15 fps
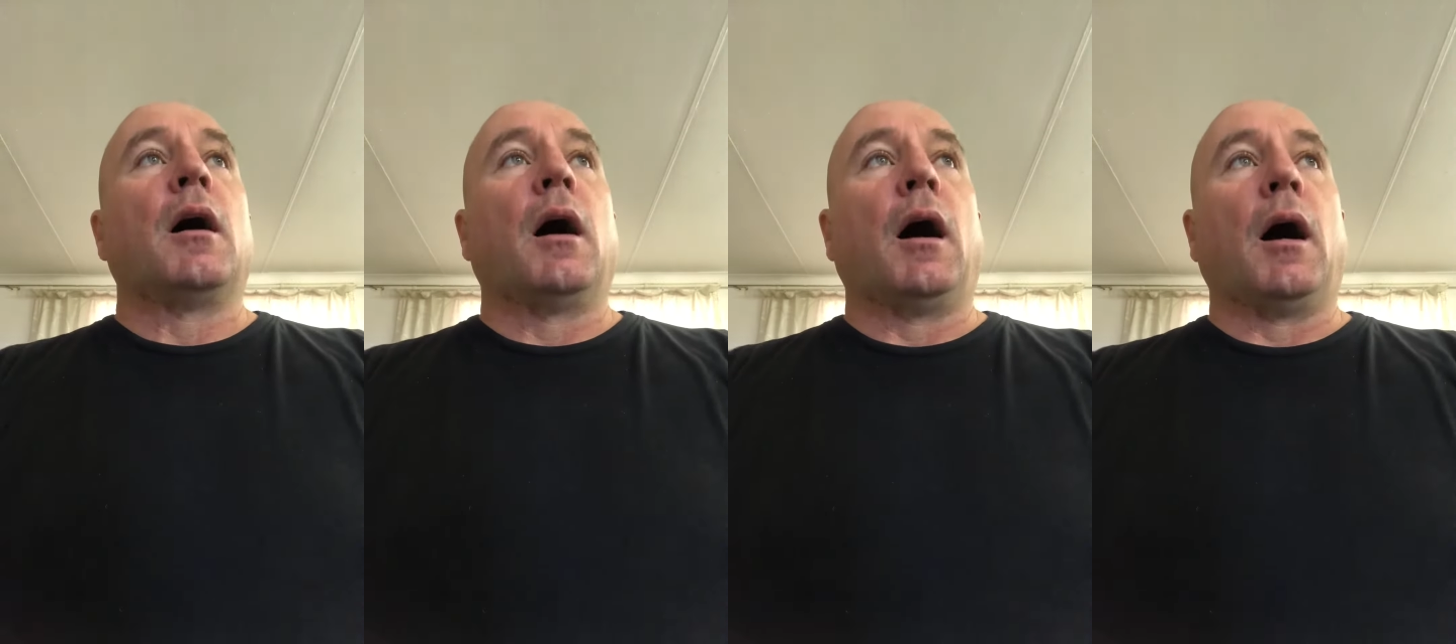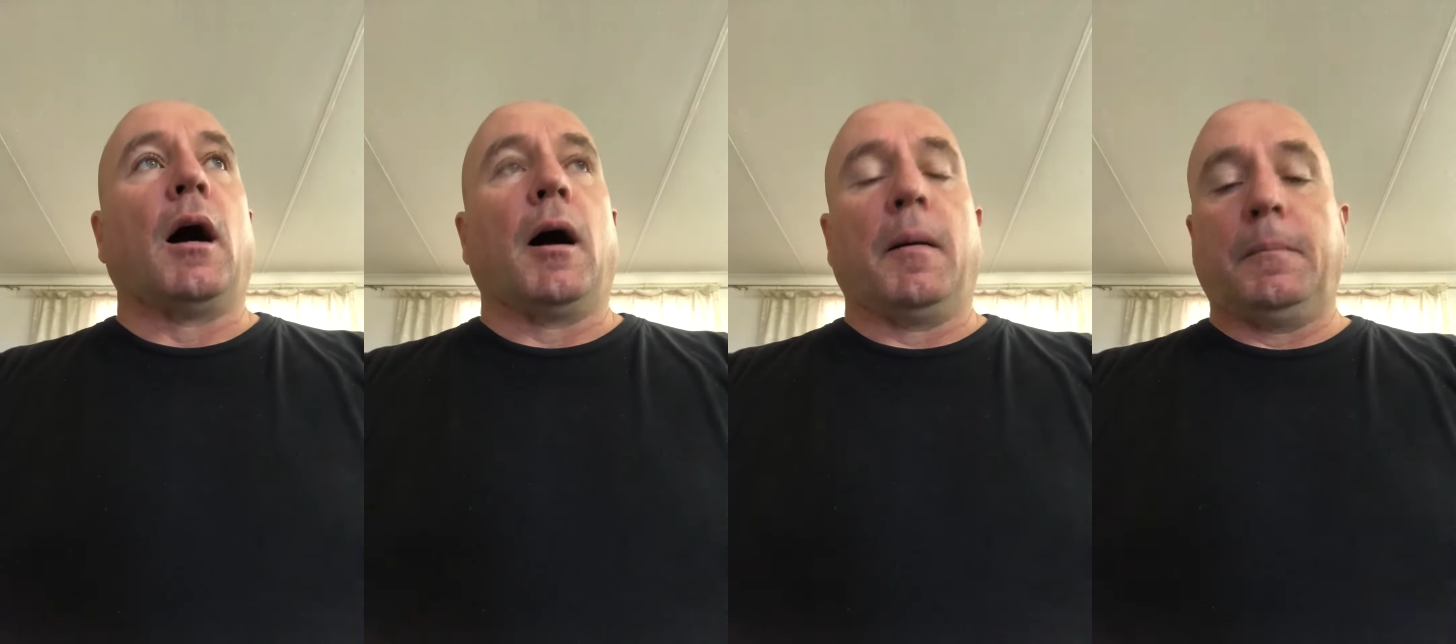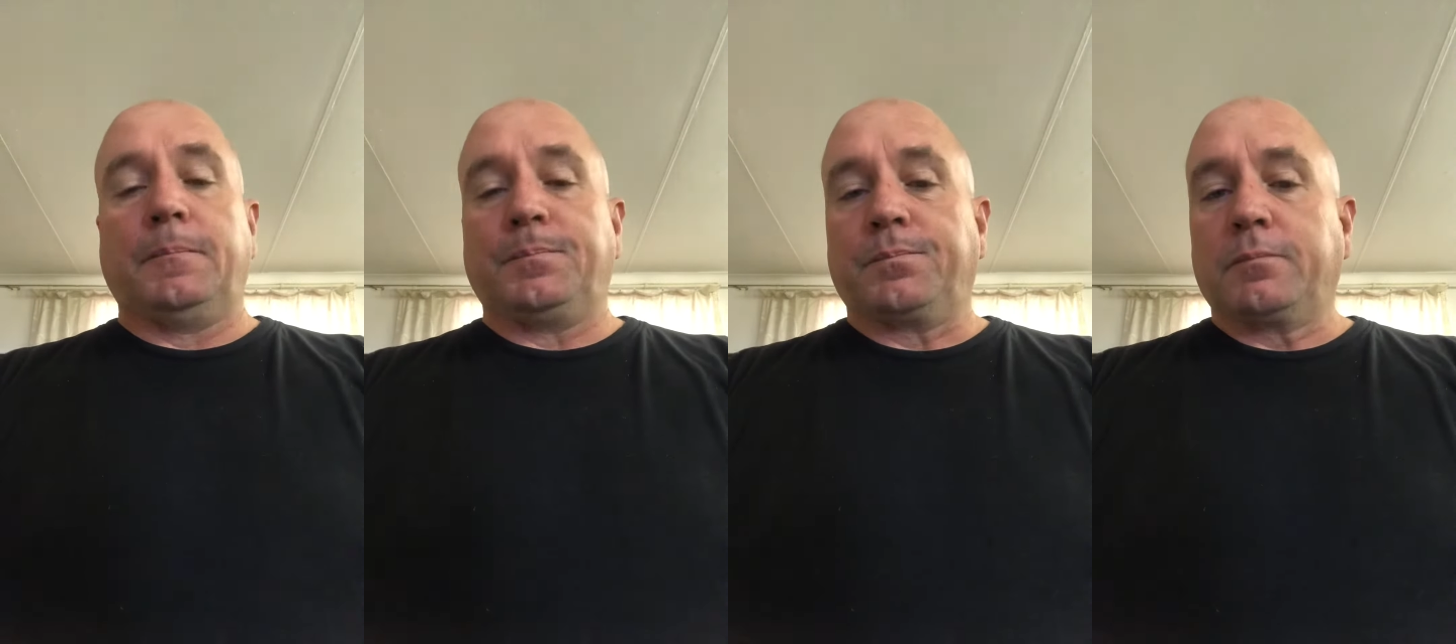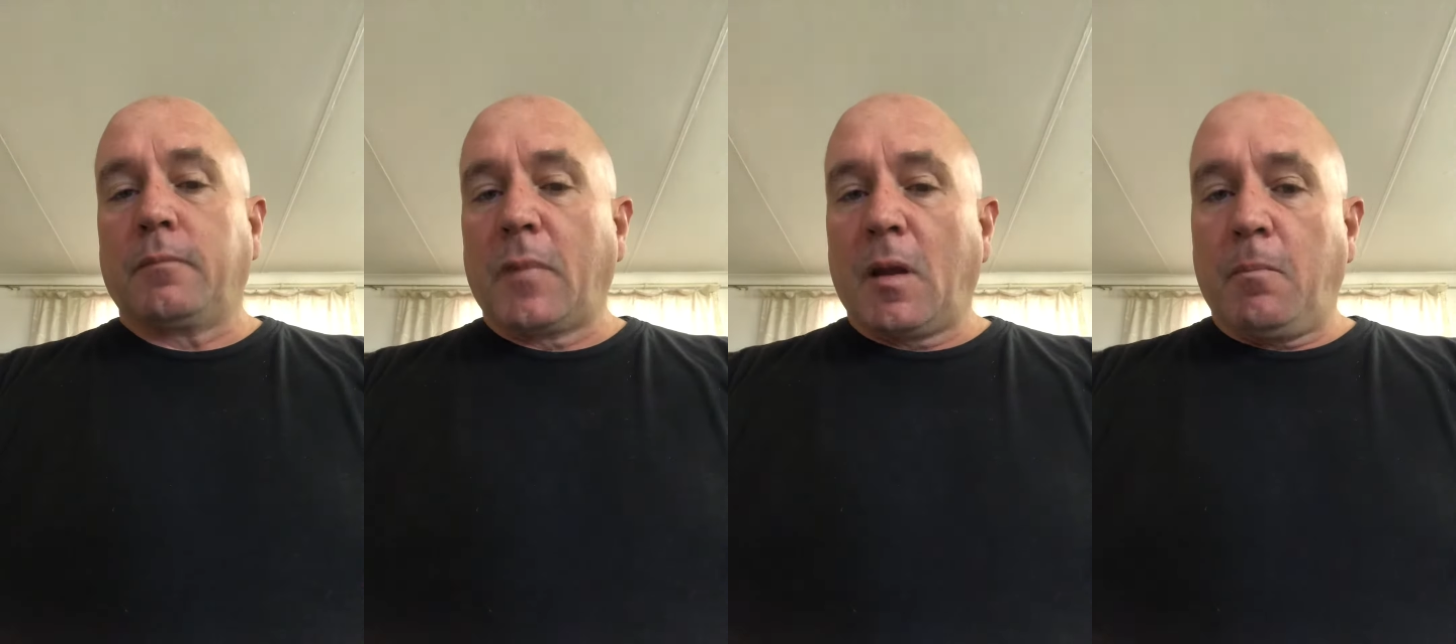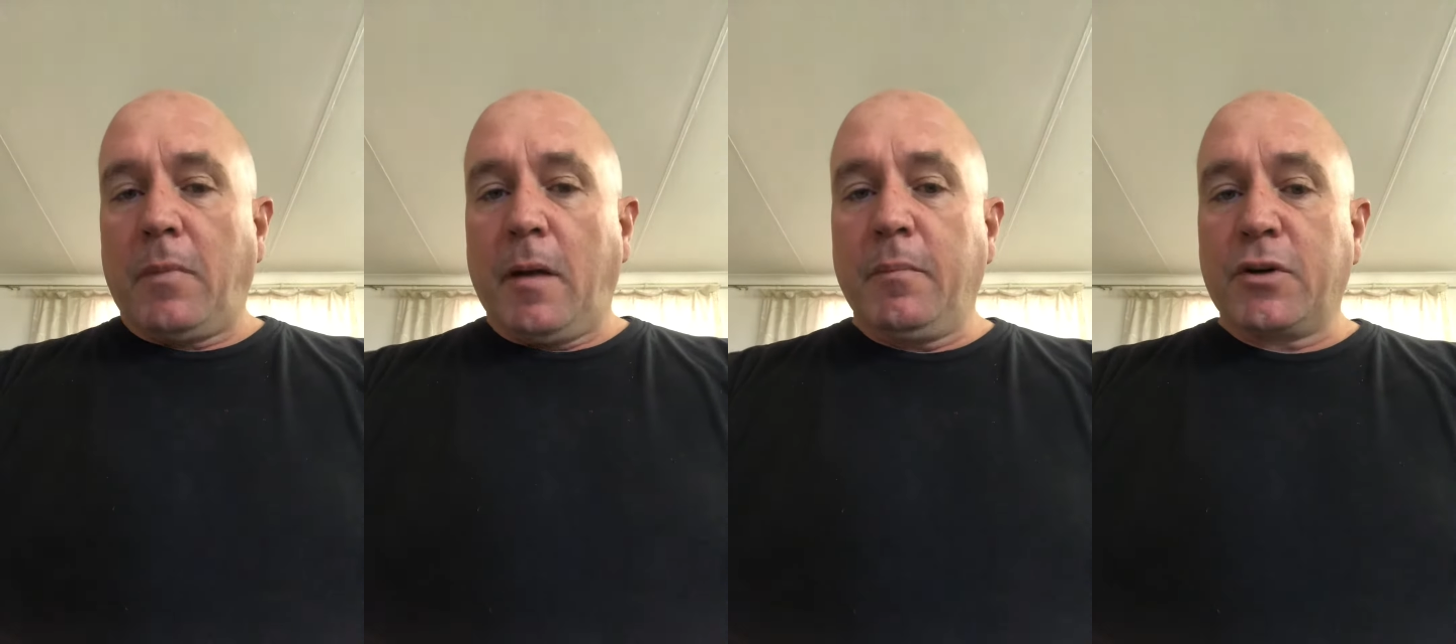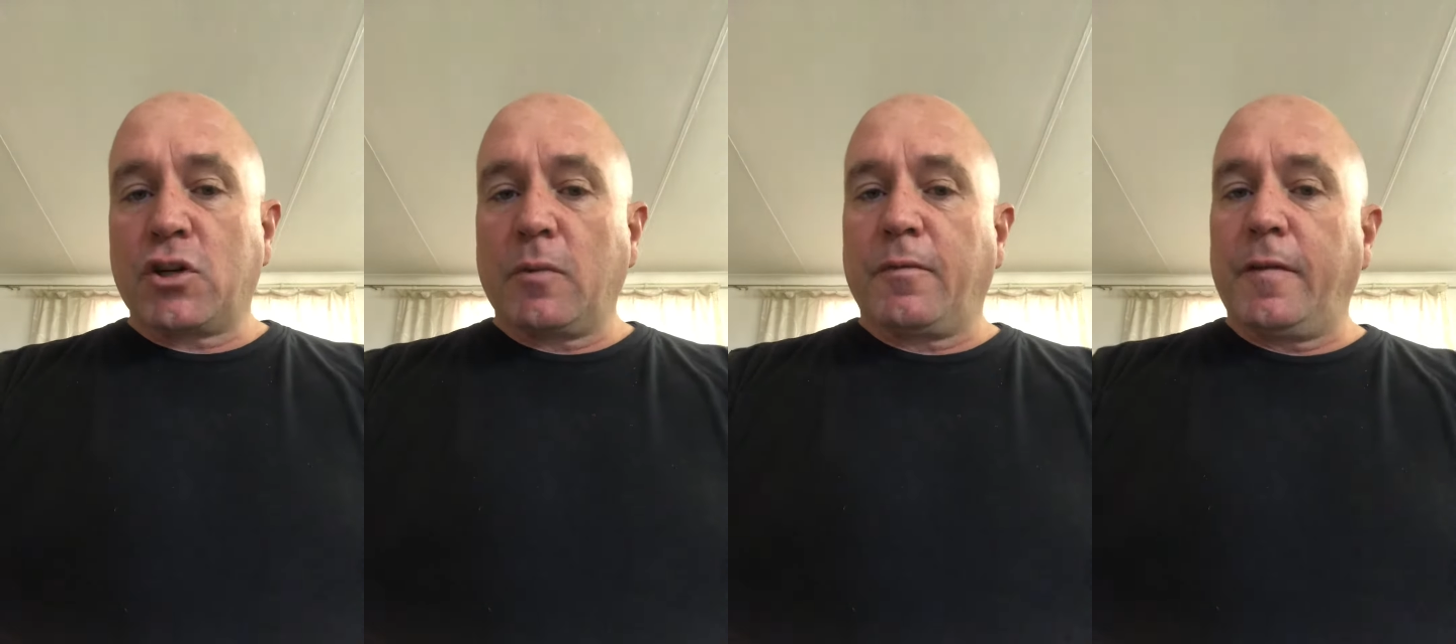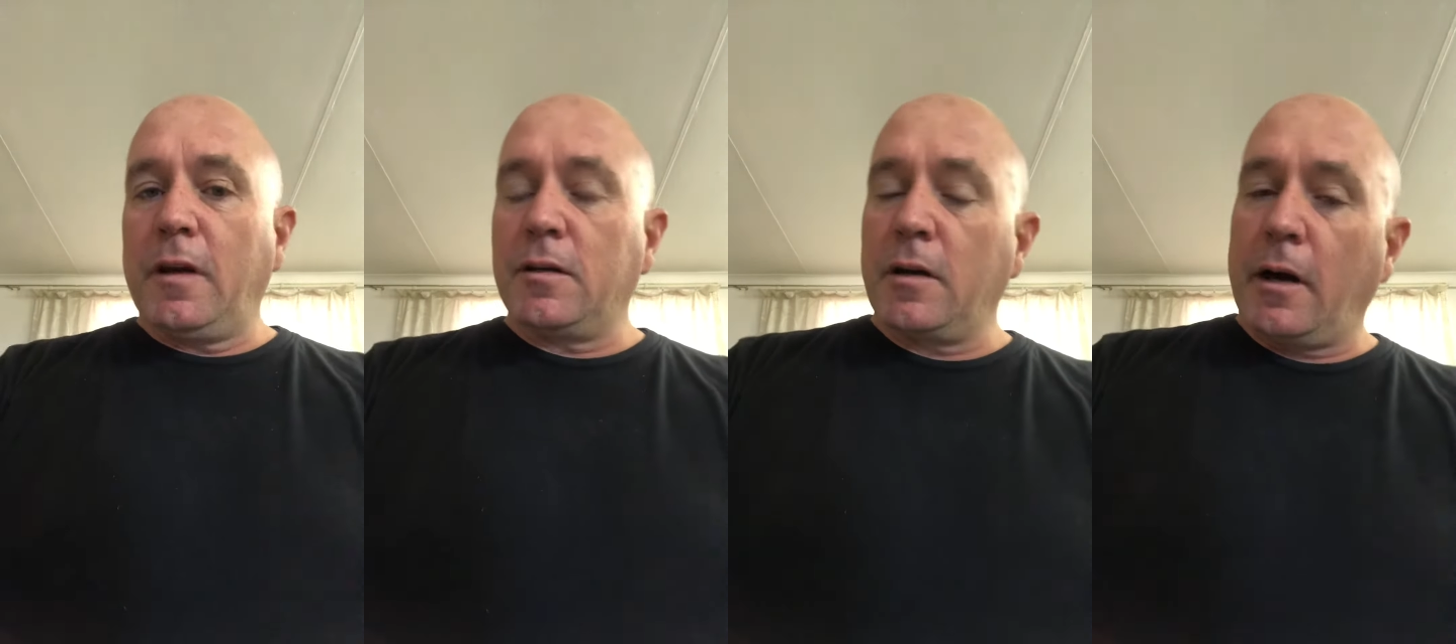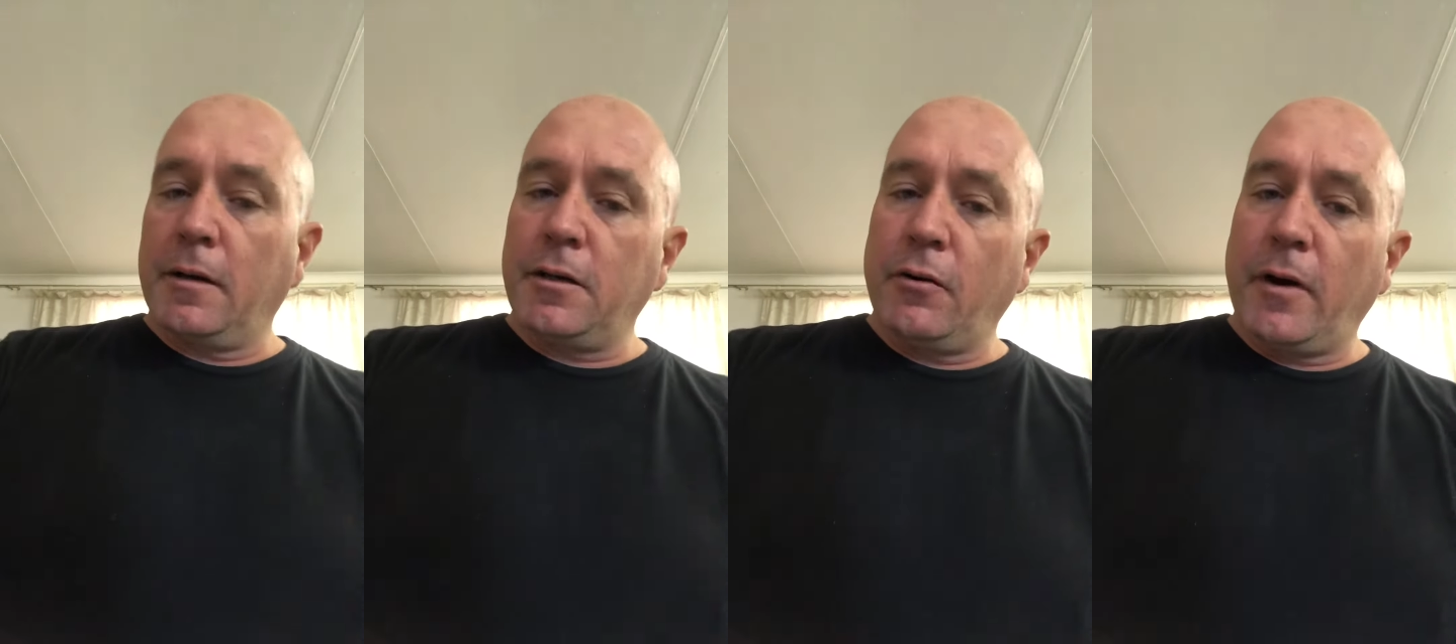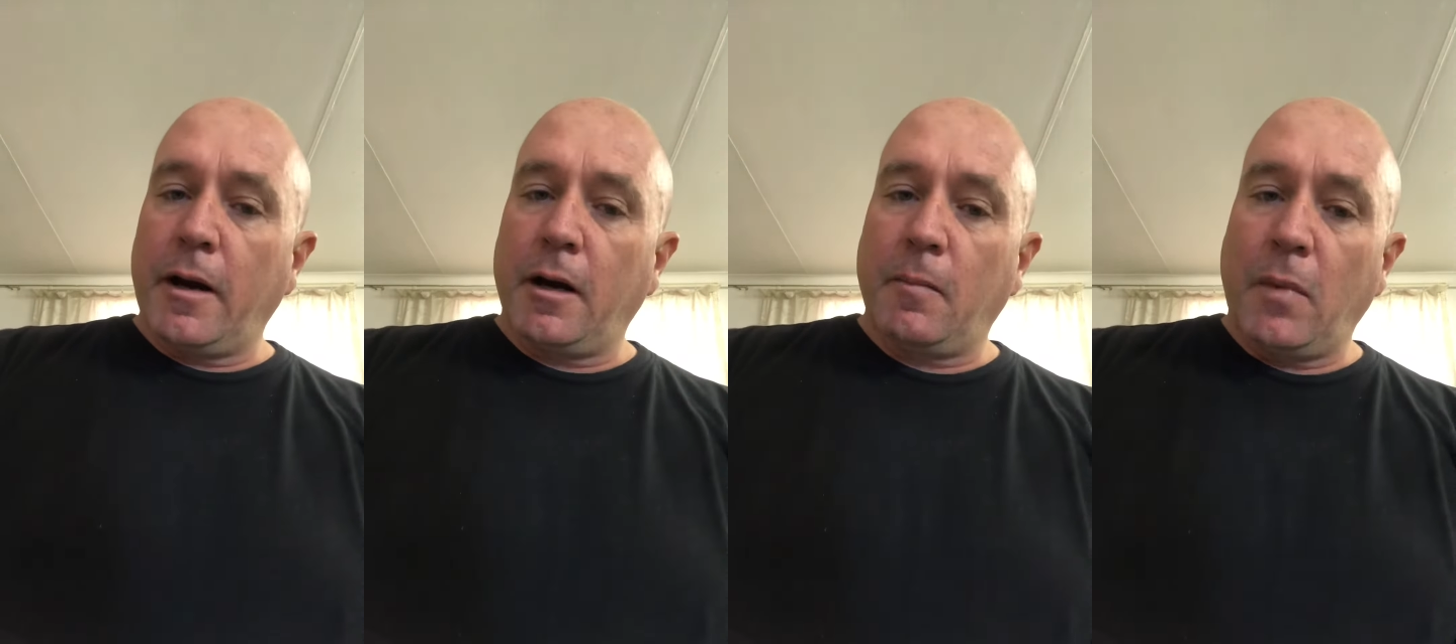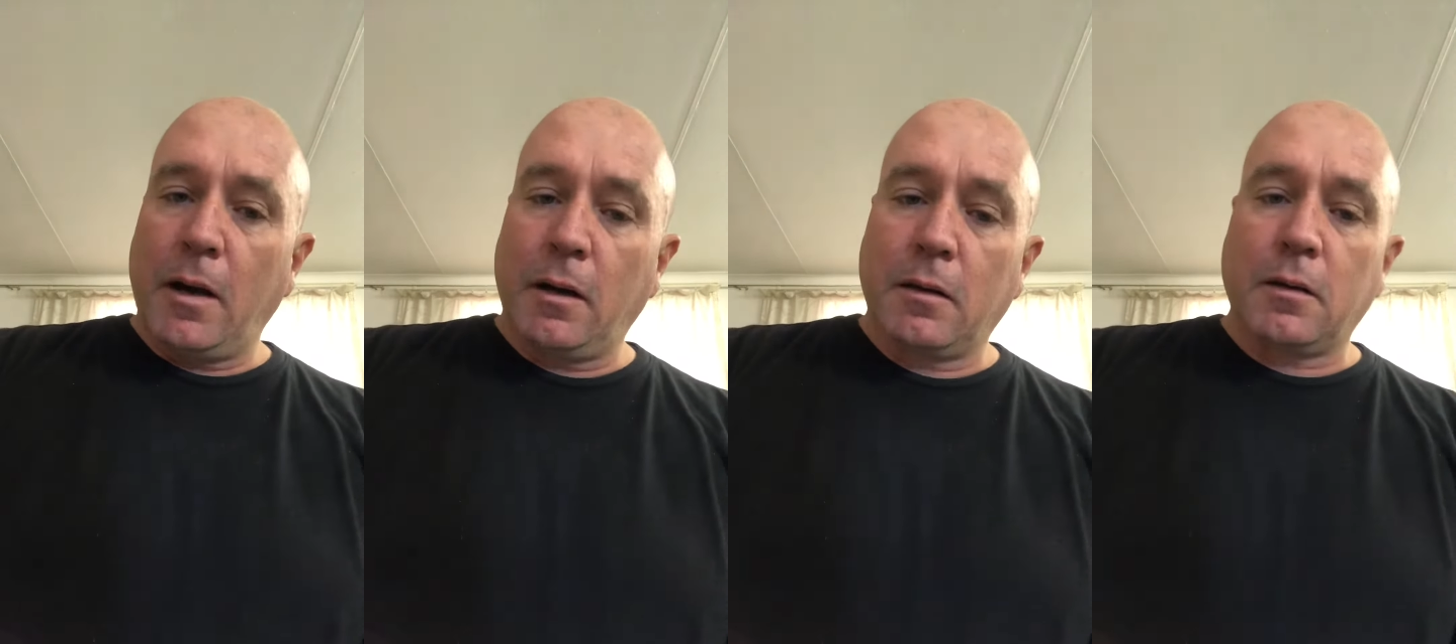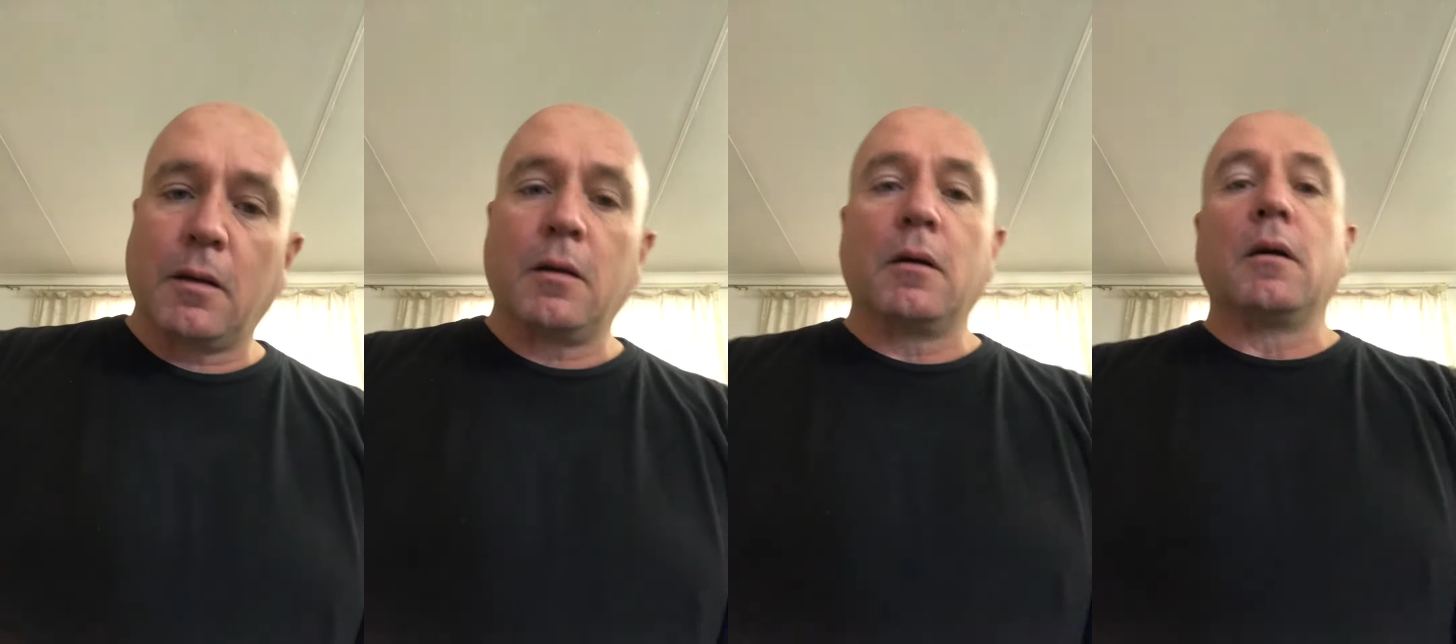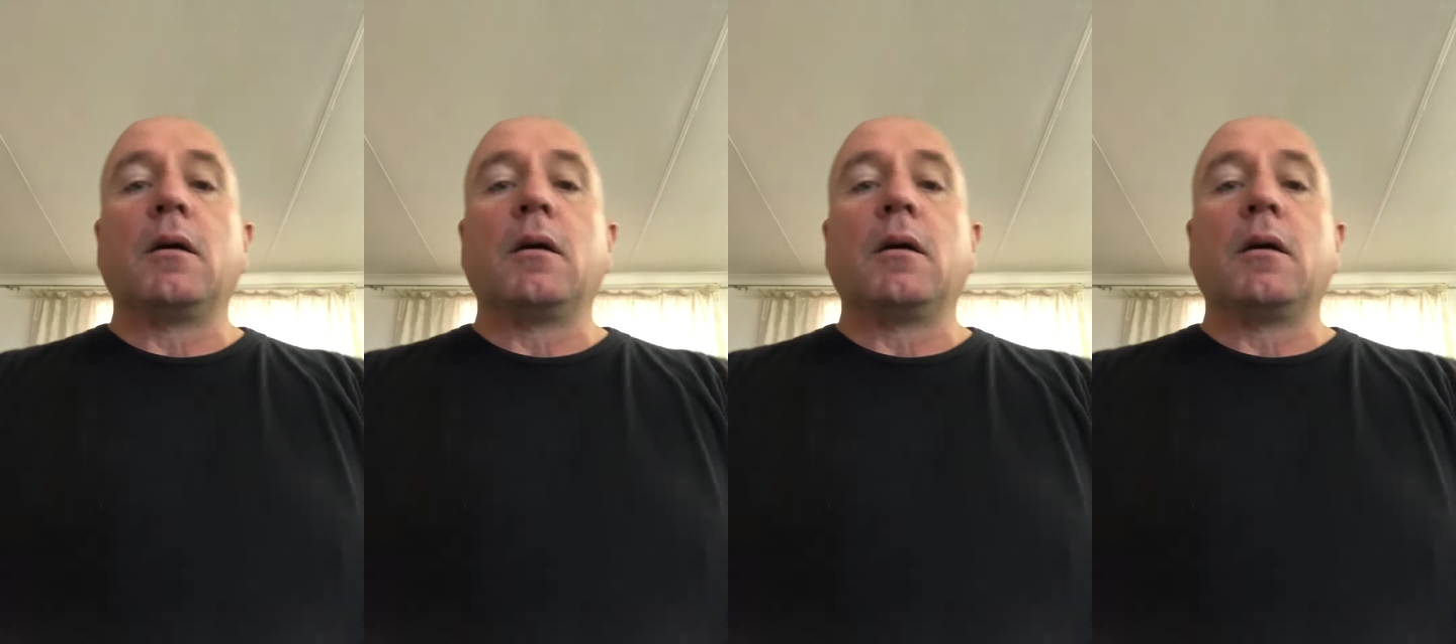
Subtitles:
Membership fees, 90 rand a month.